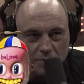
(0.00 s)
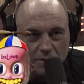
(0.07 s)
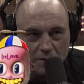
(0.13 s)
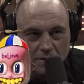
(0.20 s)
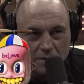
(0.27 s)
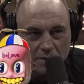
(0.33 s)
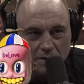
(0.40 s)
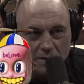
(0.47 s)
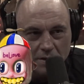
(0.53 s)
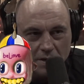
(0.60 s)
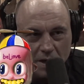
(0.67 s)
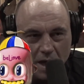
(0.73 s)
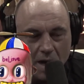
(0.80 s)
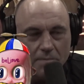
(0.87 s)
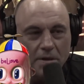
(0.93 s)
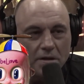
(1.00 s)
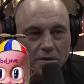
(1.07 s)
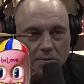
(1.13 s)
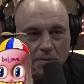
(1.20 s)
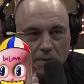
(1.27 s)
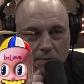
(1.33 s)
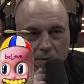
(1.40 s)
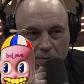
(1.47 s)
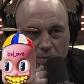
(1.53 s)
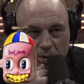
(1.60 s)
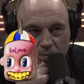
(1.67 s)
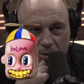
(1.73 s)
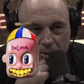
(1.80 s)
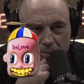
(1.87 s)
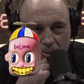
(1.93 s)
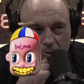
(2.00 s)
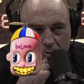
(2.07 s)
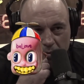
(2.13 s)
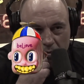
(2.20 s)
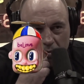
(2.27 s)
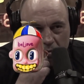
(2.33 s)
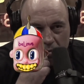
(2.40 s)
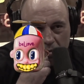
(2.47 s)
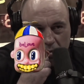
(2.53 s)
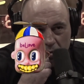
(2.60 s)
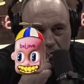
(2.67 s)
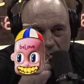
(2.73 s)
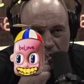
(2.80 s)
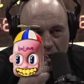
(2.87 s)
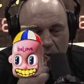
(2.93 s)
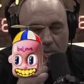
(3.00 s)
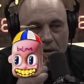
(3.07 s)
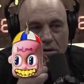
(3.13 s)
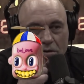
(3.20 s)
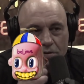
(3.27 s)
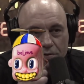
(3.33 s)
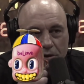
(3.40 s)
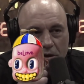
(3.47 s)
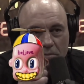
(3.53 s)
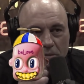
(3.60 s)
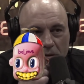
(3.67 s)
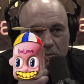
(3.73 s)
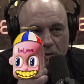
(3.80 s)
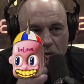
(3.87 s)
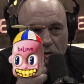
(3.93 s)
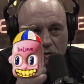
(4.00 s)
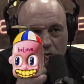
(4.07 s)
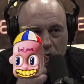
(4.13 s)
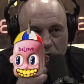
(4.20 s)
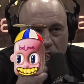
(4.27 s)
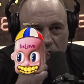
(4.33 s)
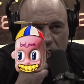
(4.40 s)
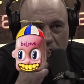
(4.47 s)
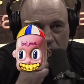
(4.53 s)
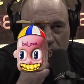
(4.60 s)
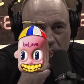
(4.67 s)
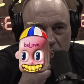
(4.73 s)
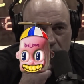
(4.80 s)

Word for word: Twitter, how many of those people are real people? How many of those fucking people aren't trolls?